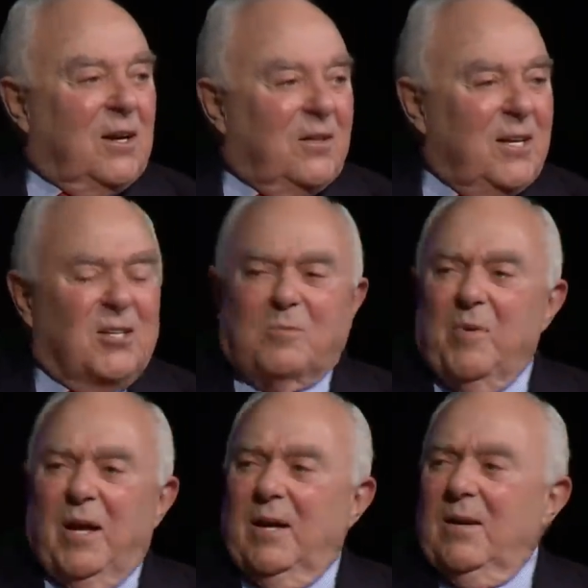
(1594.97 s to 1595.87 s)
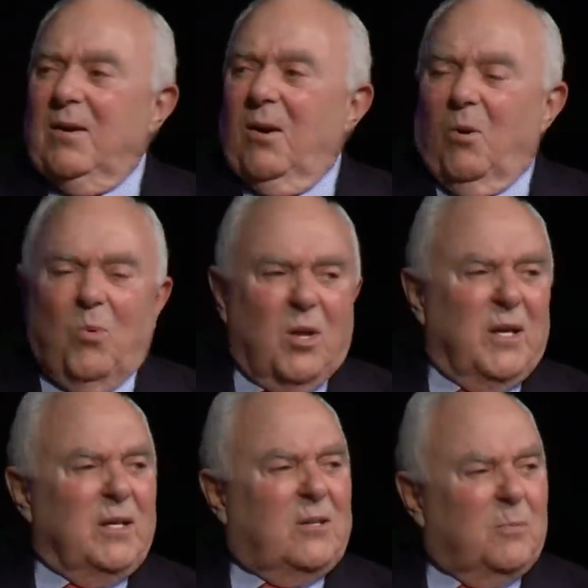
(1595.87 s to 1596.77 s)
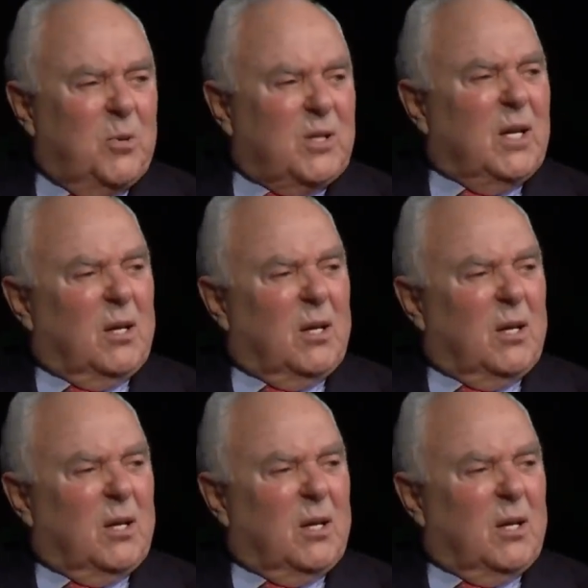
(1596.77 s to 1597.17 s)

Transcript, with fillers: These men are willing to put their